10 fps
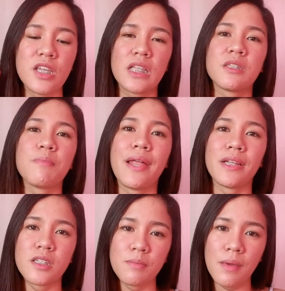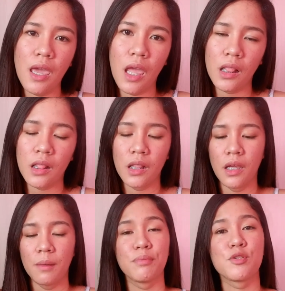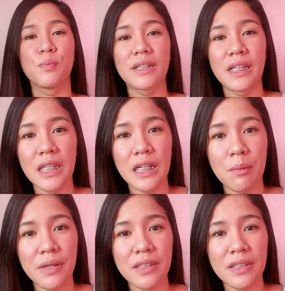Change management. Tapos pagdating